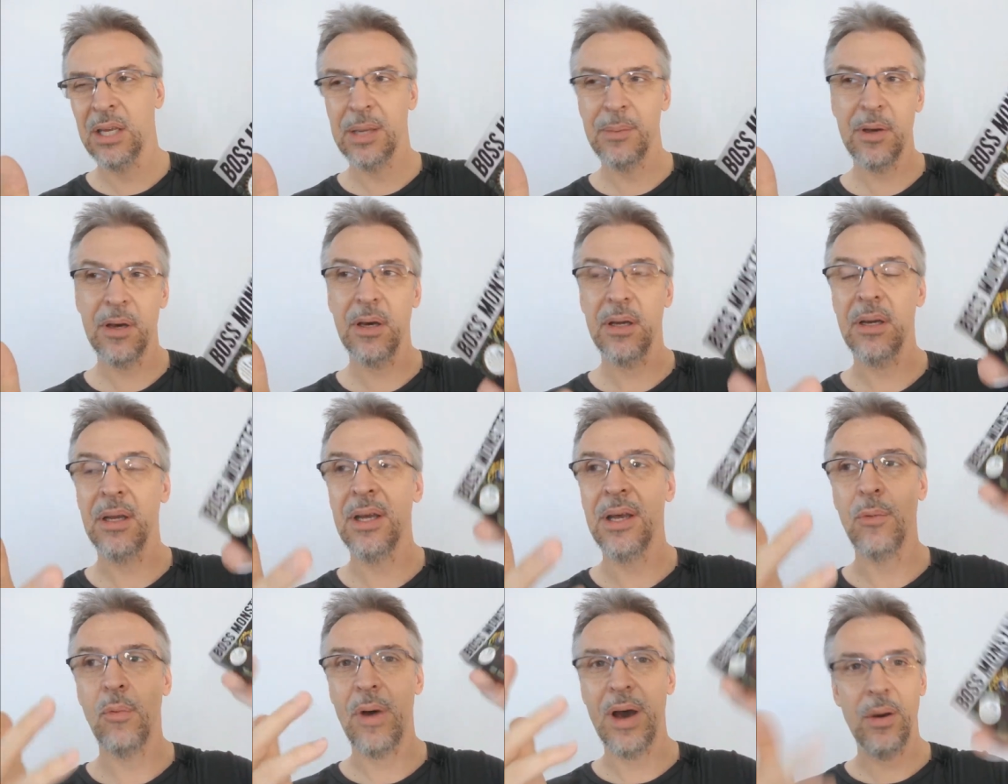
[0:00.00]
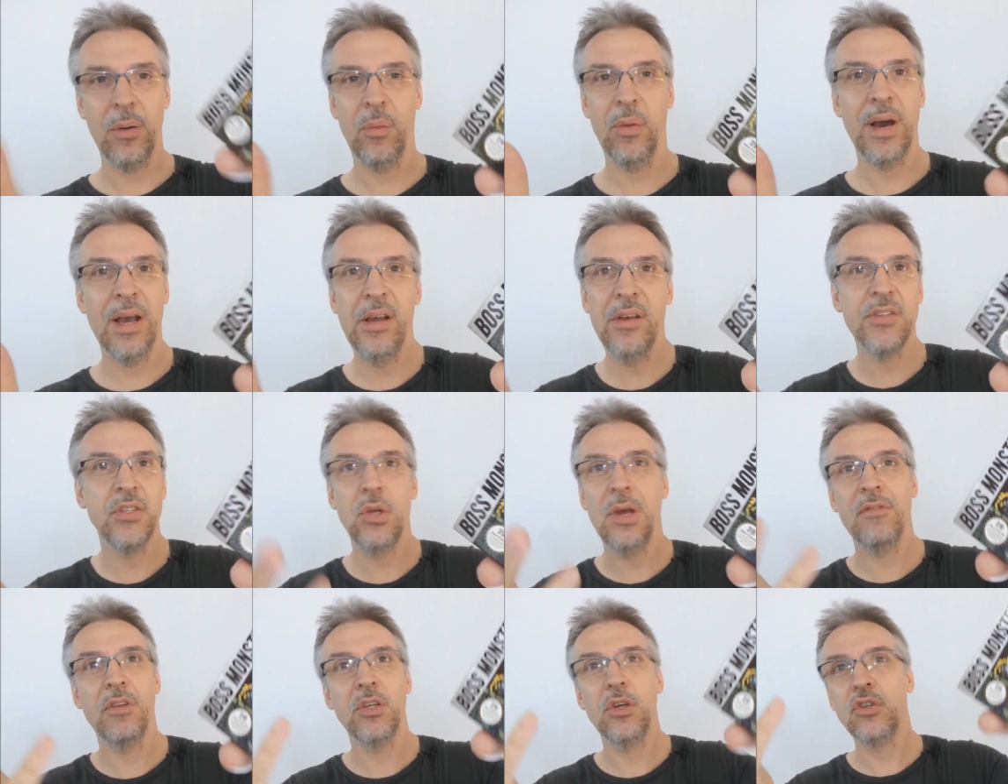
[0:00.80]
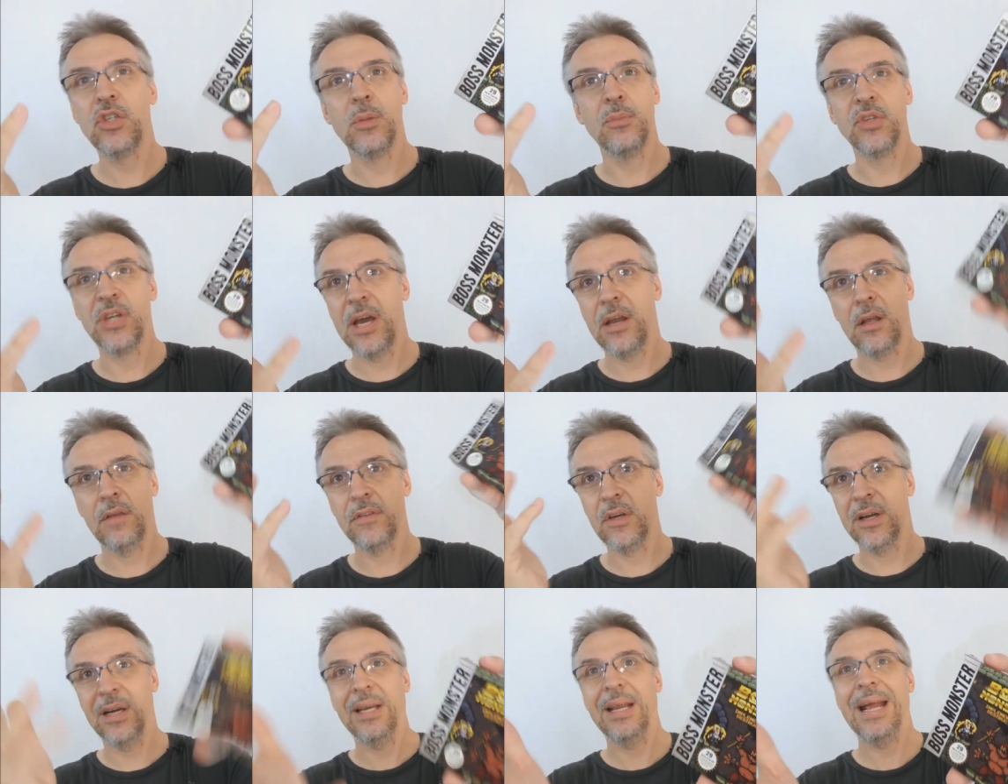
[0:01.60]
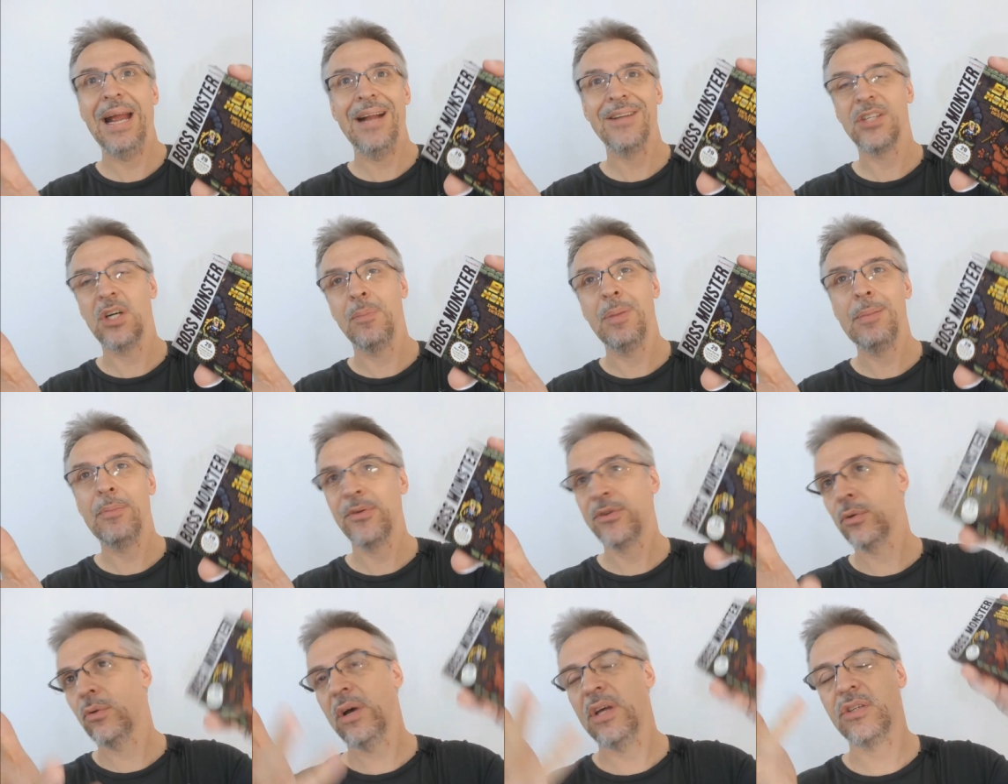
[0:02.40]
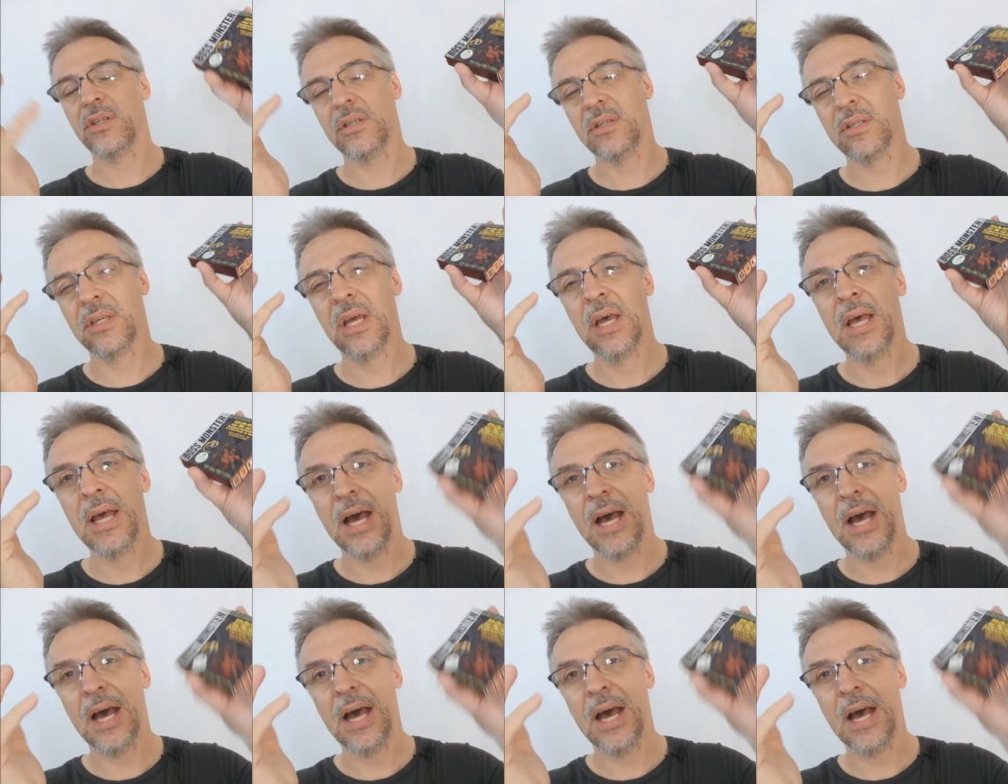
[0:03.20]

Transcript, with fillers: Come on, why, why else do you have a YouTube channel if you're not gonna answer people's questions?